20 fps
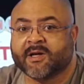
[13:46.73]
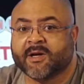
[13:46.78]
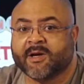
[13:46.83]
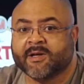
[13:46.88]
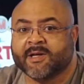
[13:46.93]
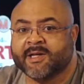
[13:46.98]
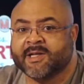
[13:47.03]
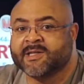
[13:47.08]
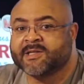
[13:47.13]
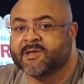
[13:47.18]
all
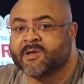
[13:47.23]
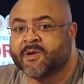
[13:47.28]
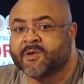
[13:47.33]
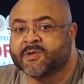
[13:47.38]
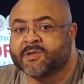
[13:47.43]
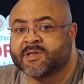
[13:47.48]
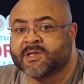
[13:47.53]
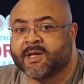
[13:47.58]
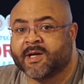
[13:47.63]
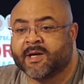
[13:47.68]
the East
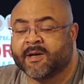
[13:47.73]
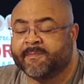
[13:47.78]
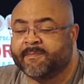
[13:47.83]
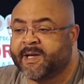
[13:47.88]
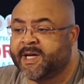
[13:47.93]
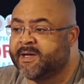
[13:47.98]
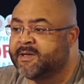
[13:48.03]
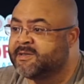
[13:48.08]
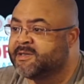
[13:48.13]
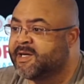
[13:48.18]
Coast uh,
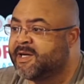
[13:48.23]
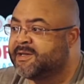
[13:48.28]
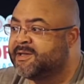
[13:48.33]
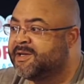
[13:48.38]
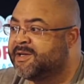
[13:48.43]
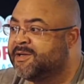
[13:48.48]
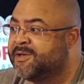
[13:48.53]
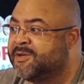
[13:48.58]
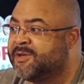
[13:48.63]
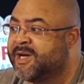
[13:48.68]
betters out
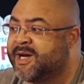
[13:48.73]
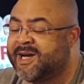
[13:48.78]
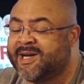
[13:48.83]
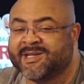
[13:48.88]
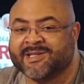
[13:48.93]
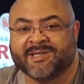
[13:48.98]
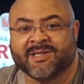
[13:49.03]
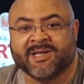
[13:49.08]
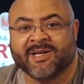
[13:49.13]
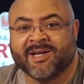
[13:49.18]
there. You
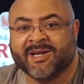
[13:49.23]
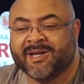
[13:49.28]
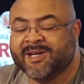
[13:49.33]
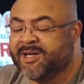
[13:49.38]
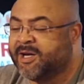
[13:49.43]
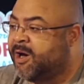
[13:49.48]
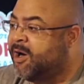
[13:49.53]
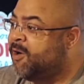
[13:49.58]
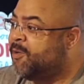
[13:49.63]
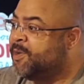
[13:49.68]
guys
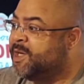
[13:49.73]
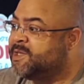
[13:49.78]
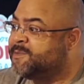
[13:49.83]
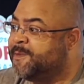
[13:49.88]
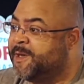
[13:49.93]
Call always me.